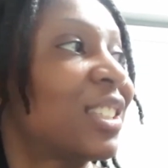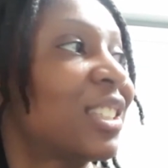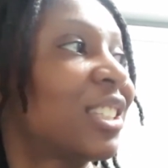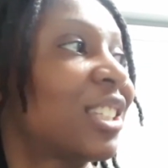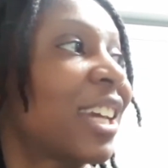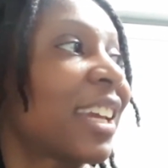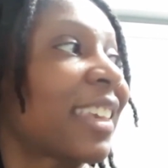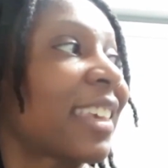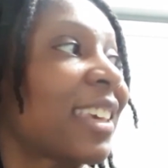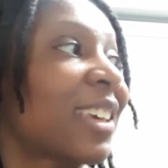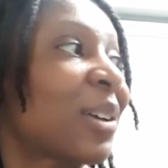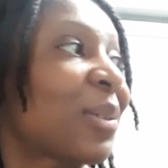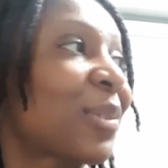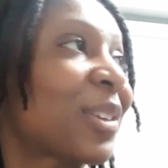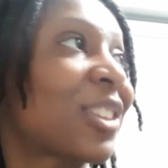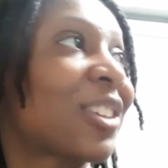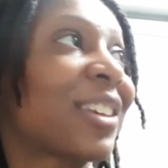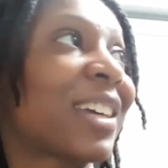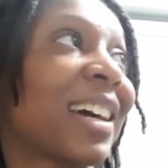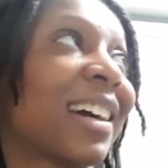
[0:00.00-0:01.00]
check in
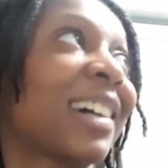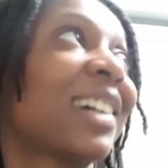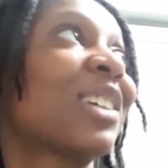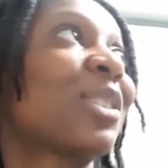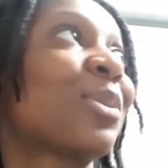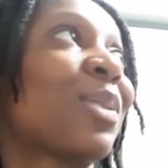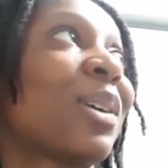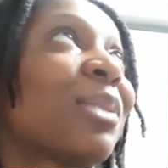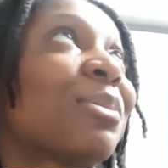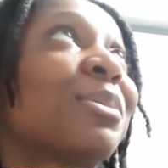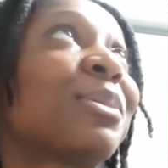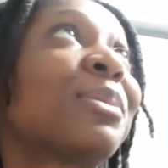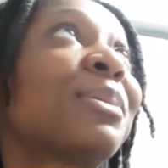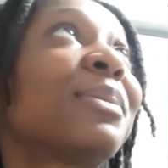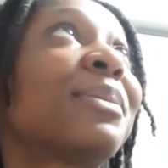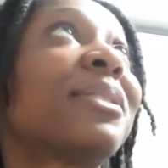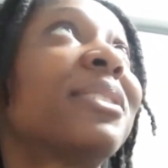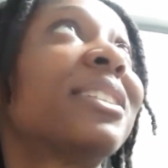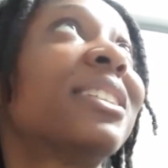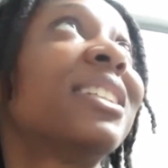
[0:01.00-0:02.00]
with you guys
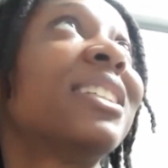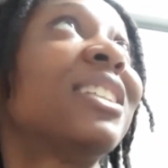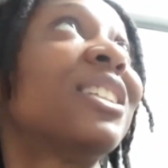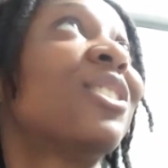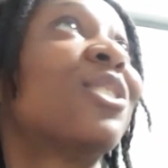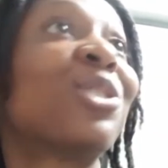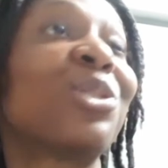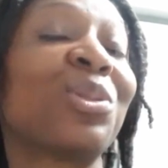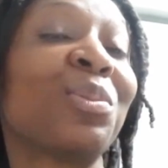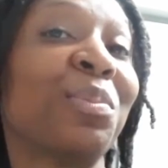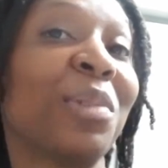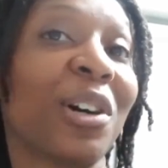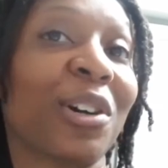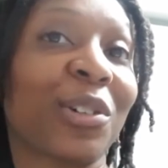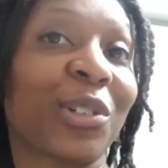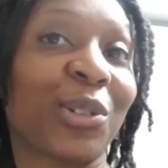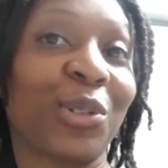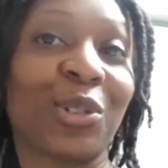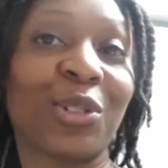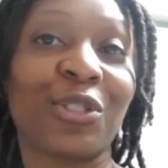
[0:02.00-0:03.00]
probably either
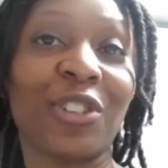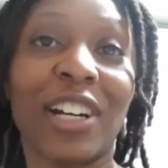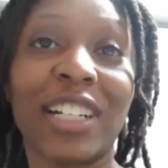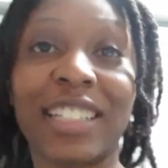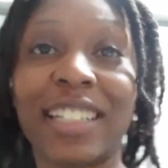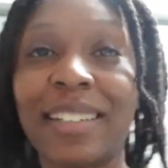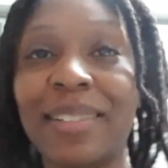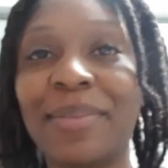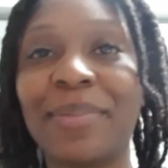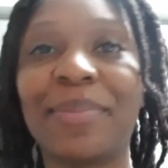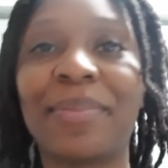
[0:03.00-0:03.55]
tomorrow or Friday